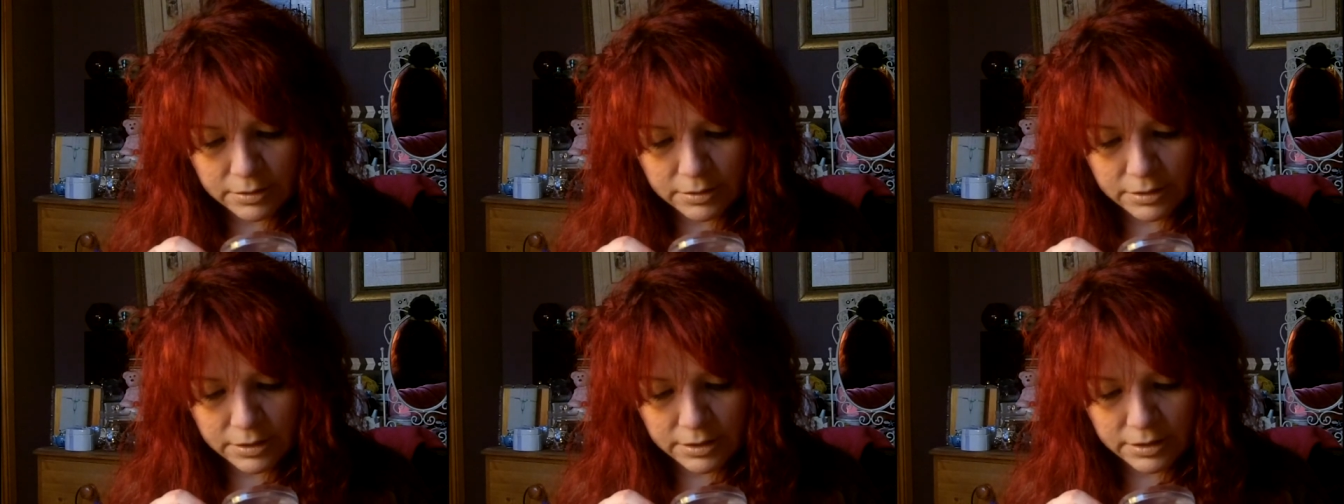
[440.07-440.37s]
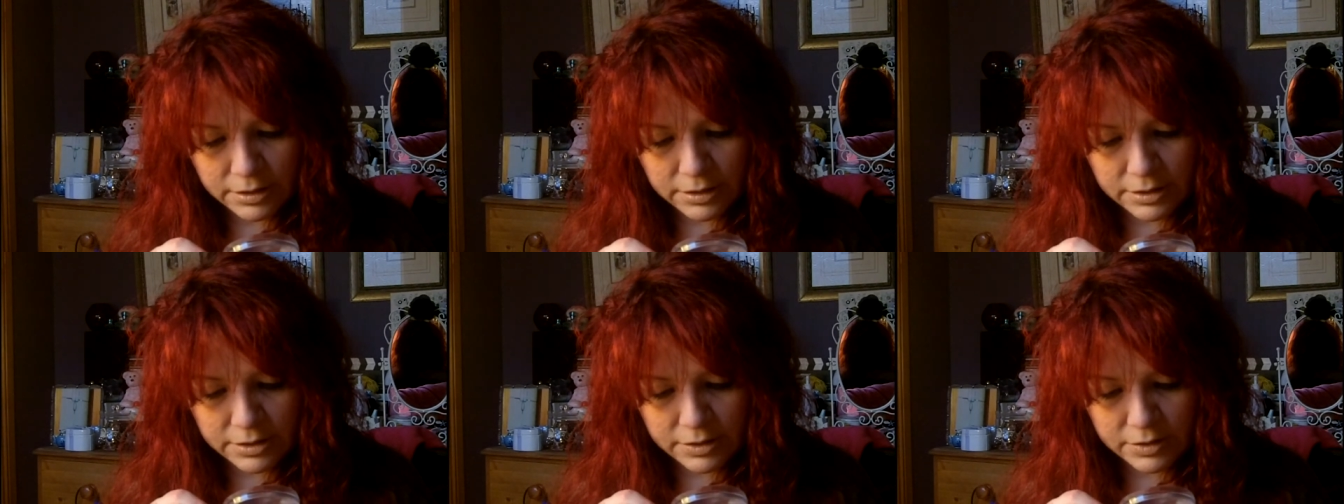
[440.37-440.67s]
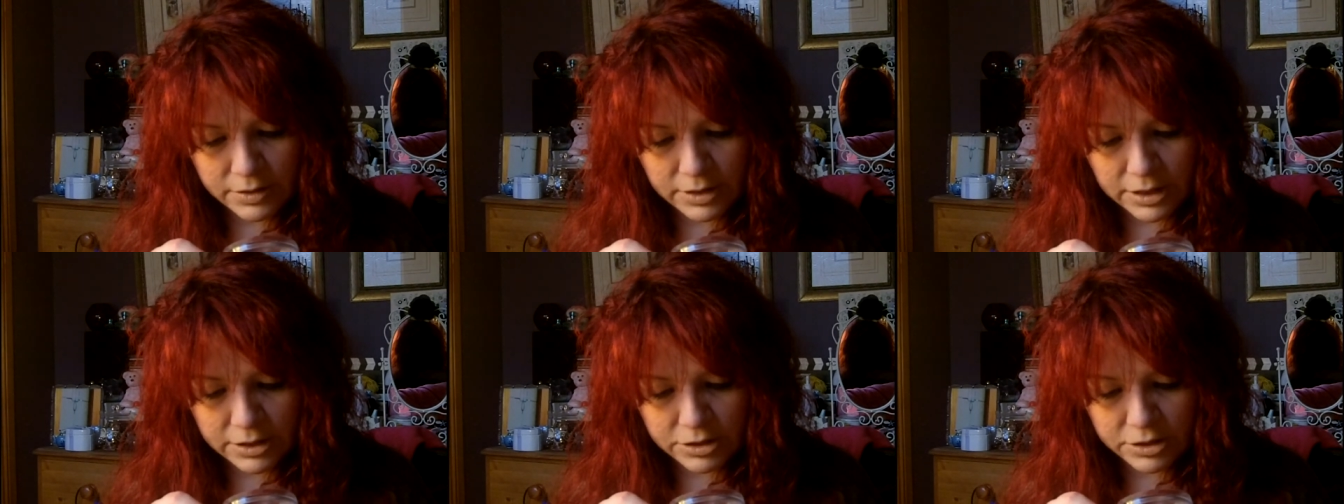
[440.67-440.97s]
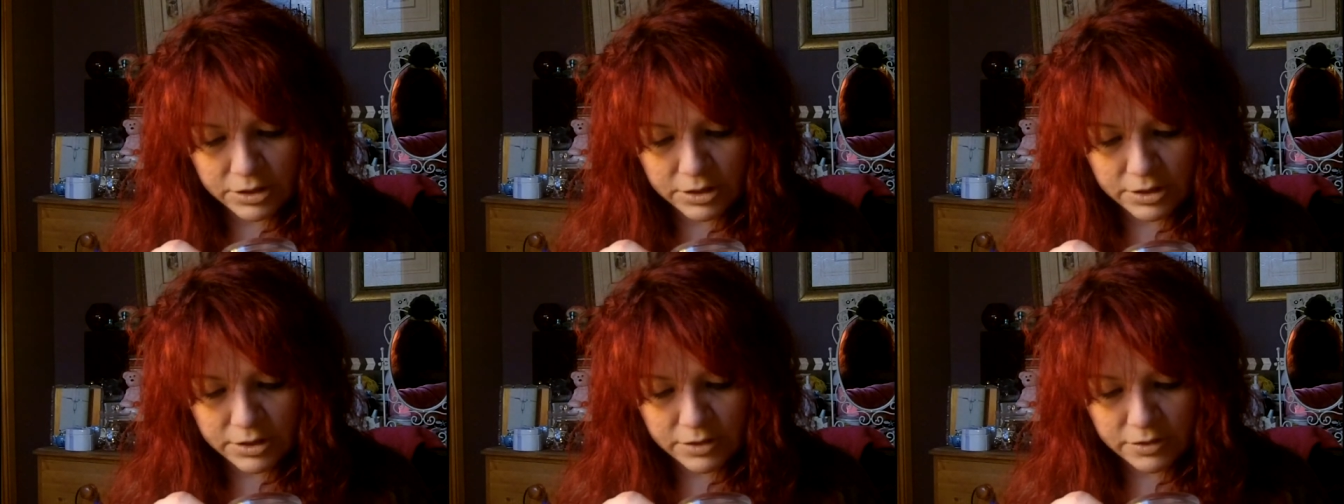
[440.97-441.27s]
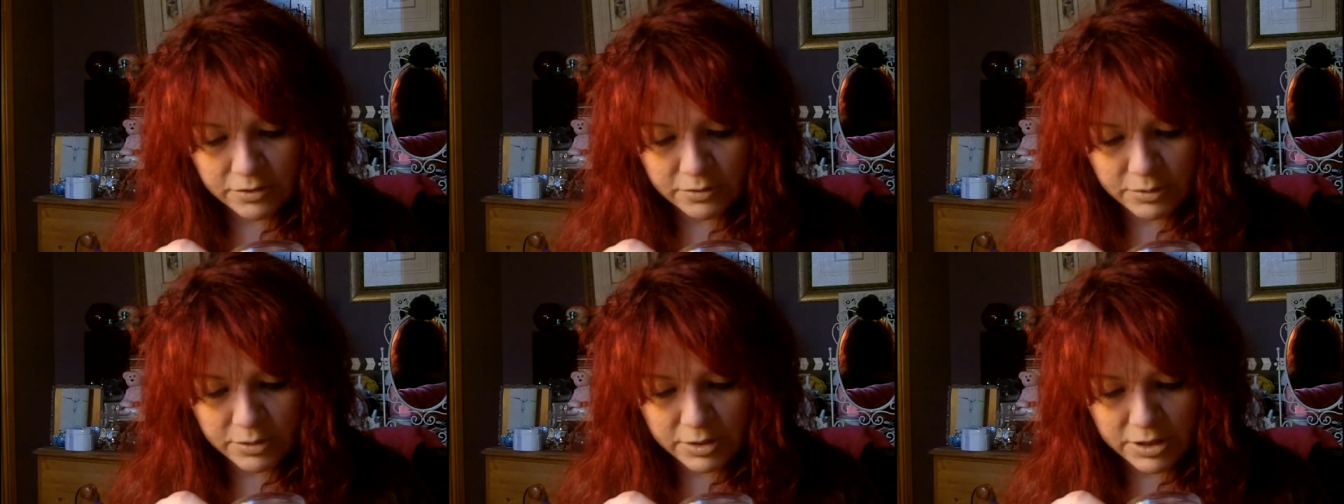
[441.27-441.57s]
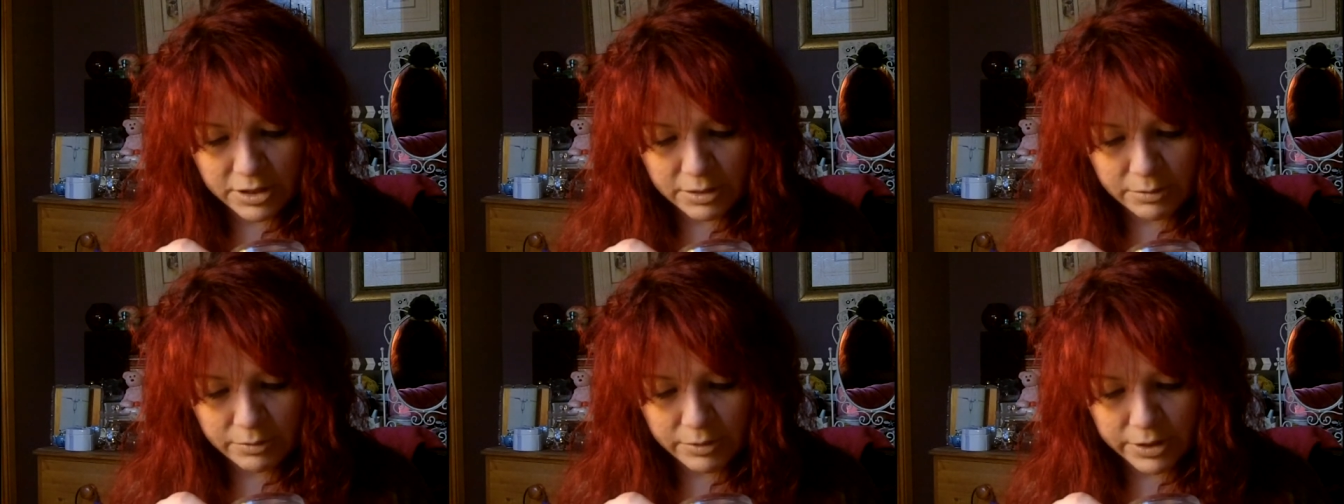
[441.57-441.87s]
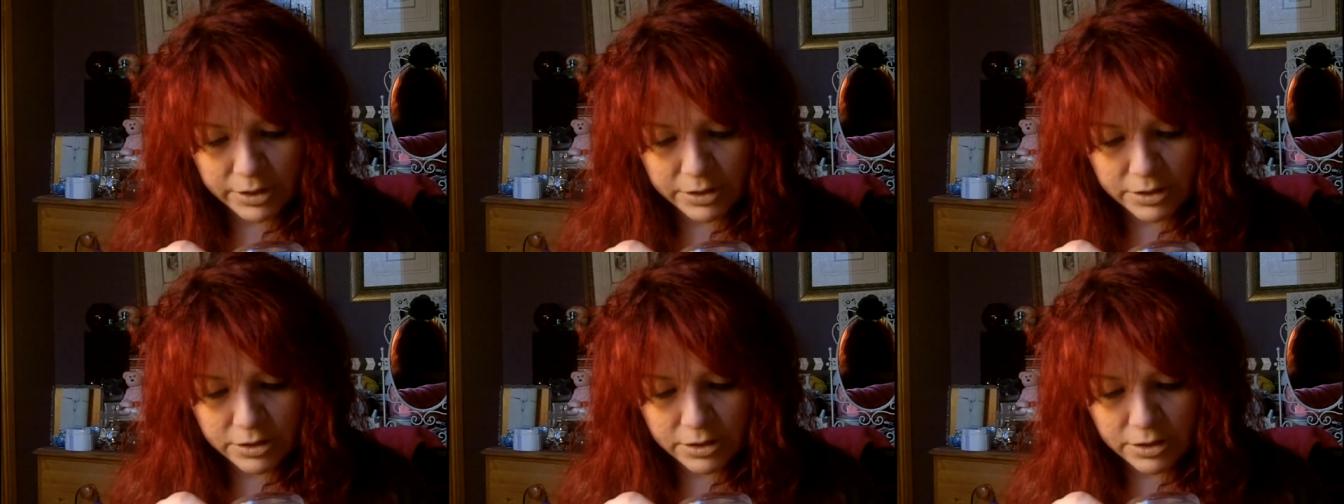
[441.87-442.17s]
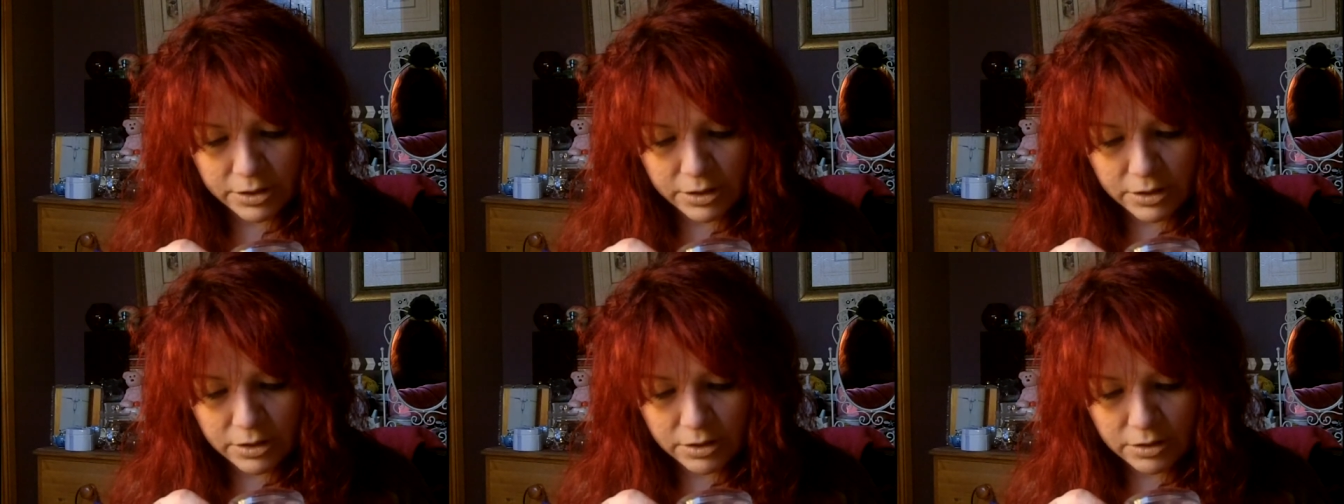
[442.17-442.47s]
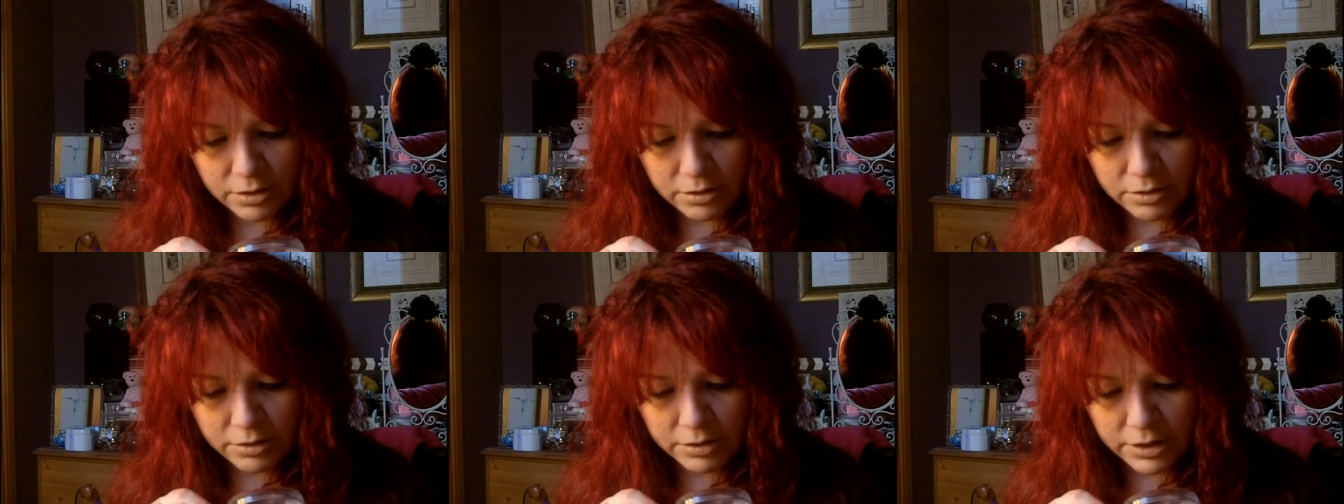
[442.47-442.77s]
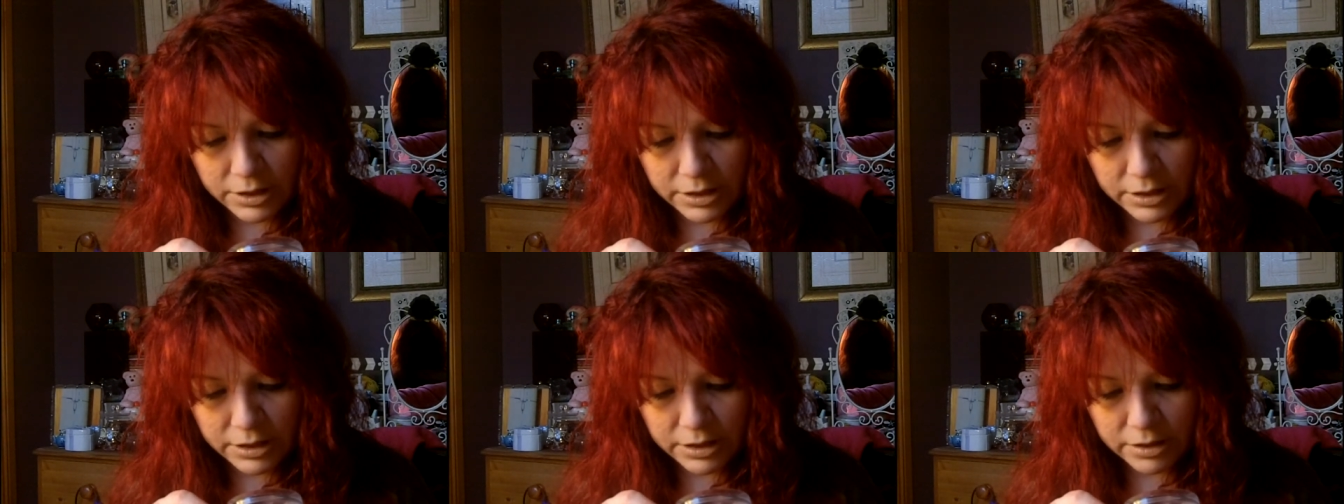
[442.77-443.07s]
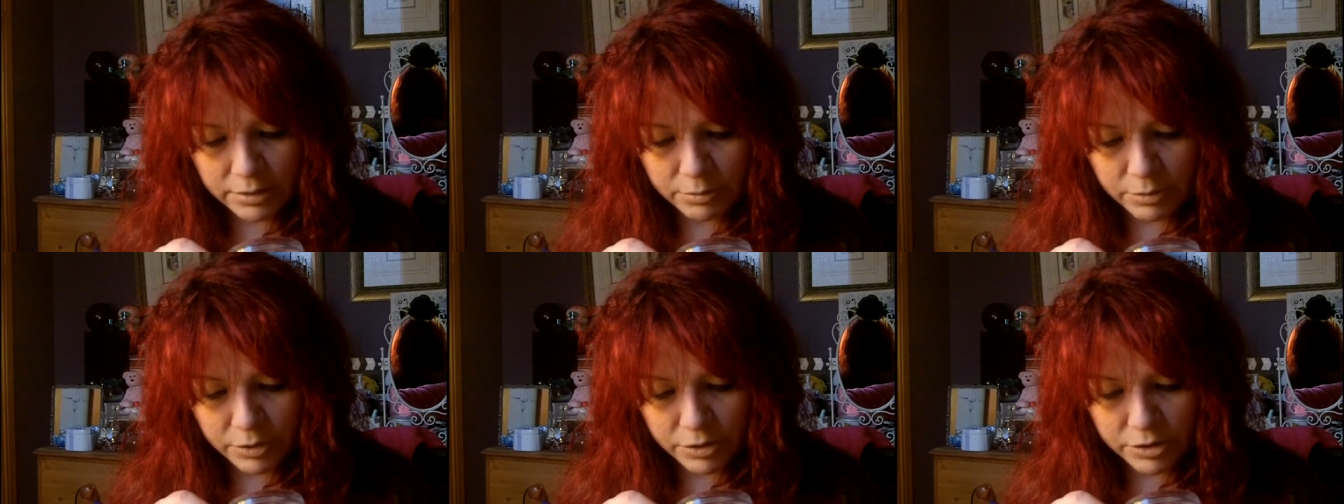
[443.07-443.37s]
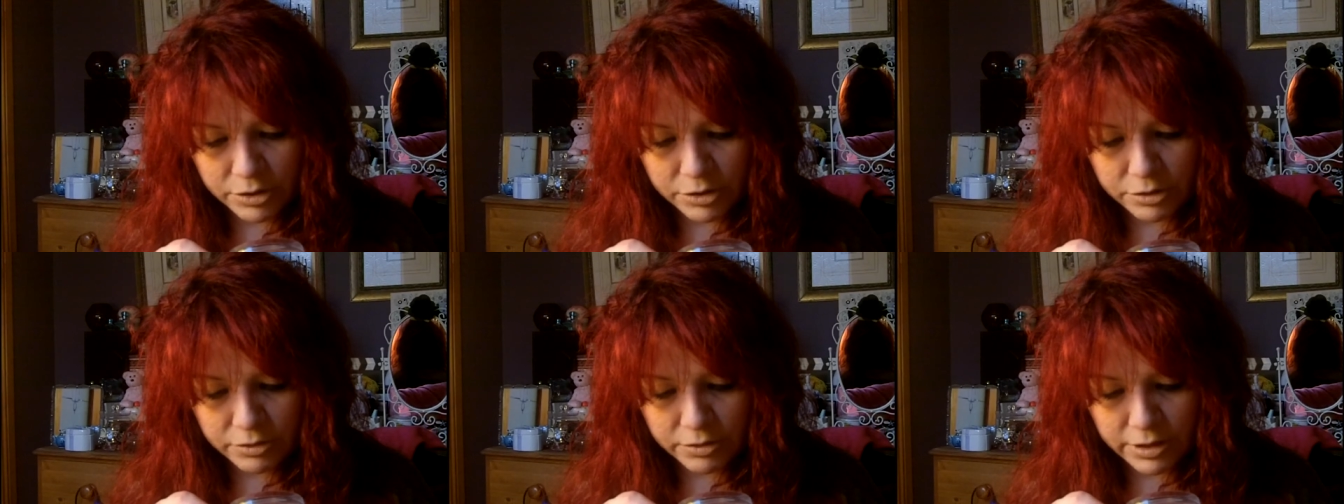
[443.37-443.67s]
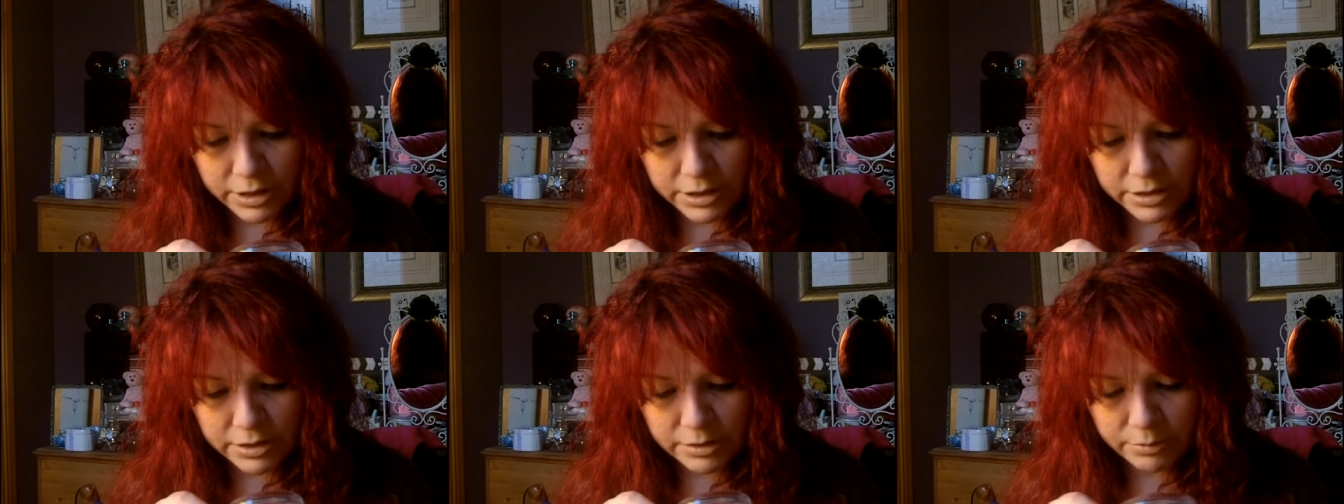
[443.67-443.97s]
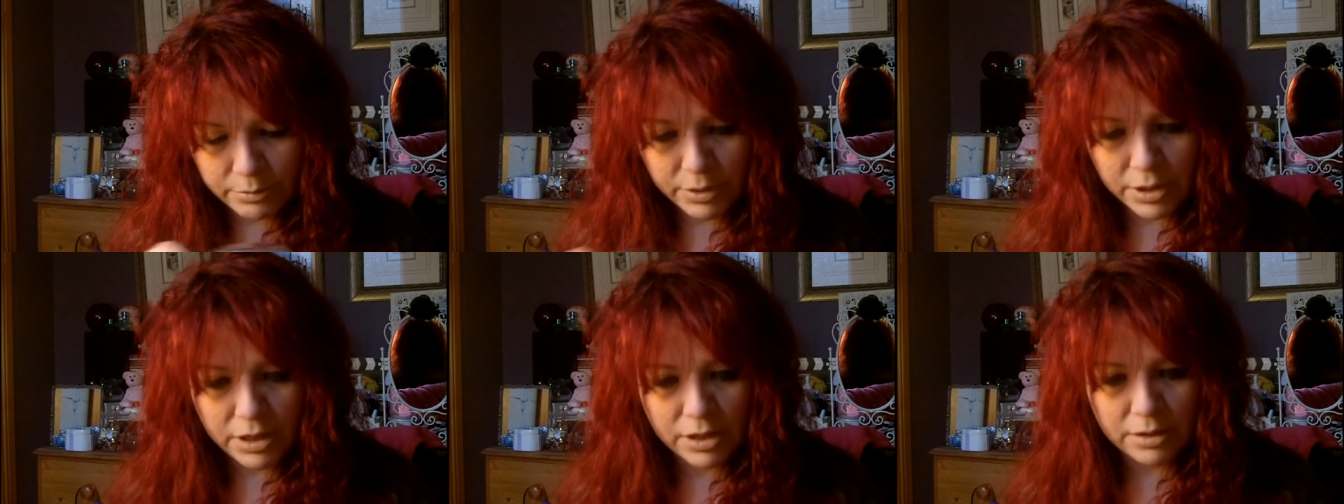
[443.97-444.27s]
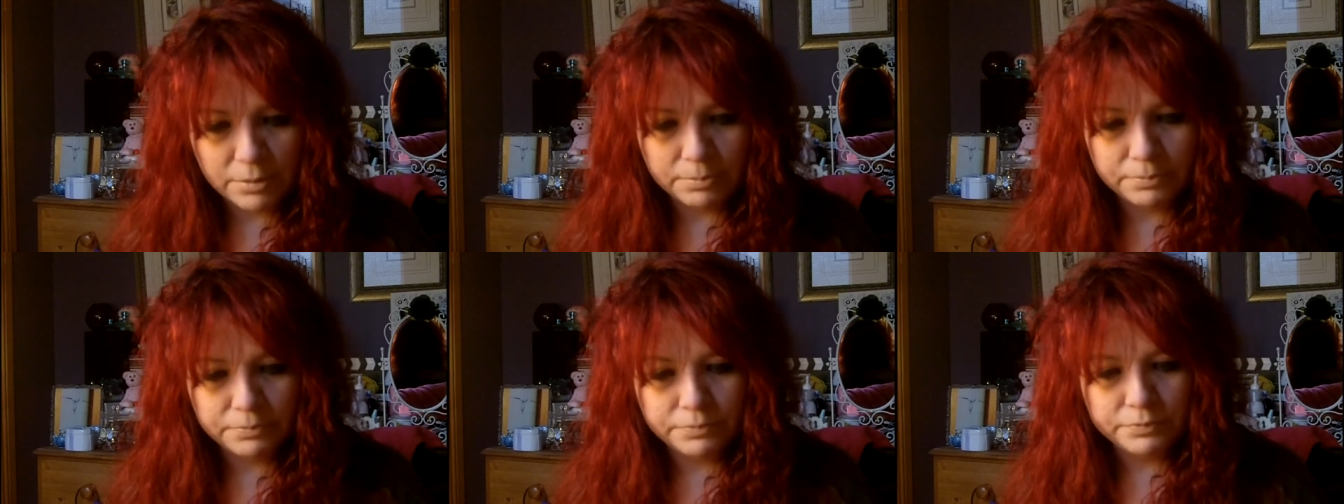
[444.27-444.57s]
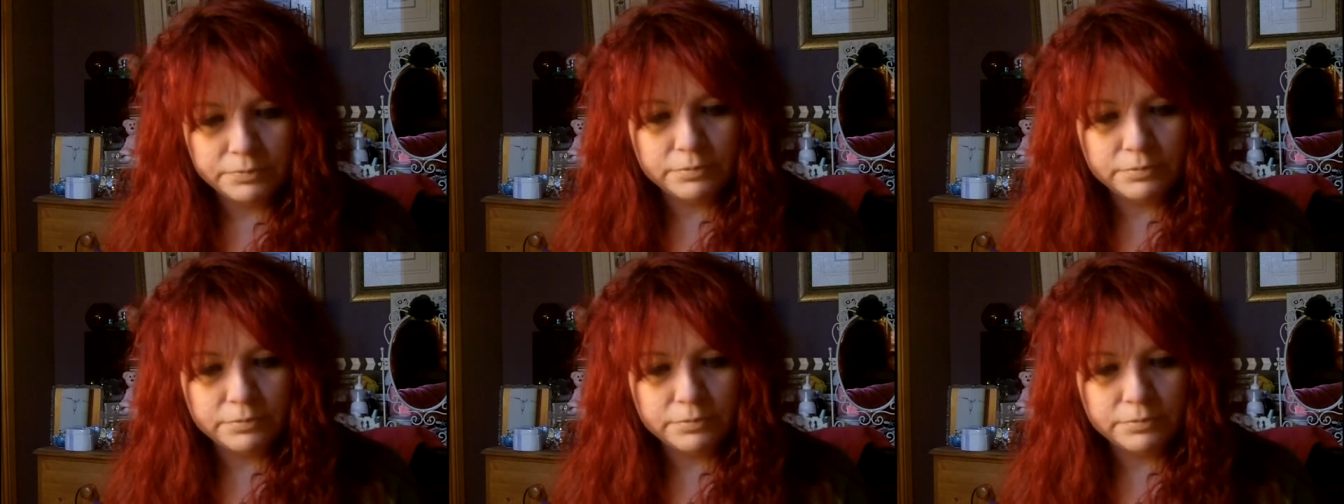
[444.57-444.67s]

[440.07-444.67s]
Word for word: I think this is actually, this is from the same range, Authentic Moisturising Balm.